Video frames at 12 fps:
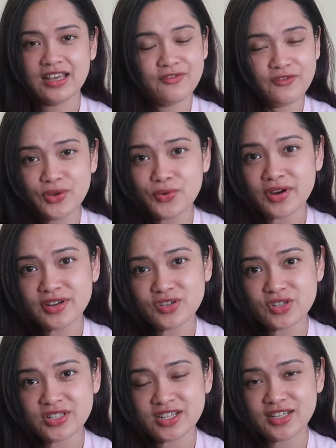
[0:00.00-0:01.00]
If you are
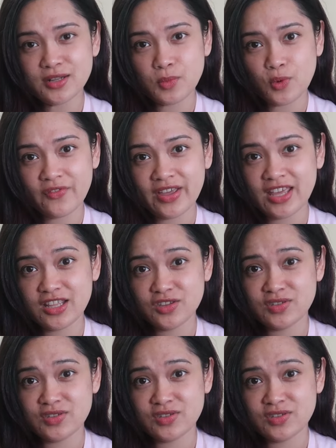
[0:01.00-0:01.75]
interested in moving in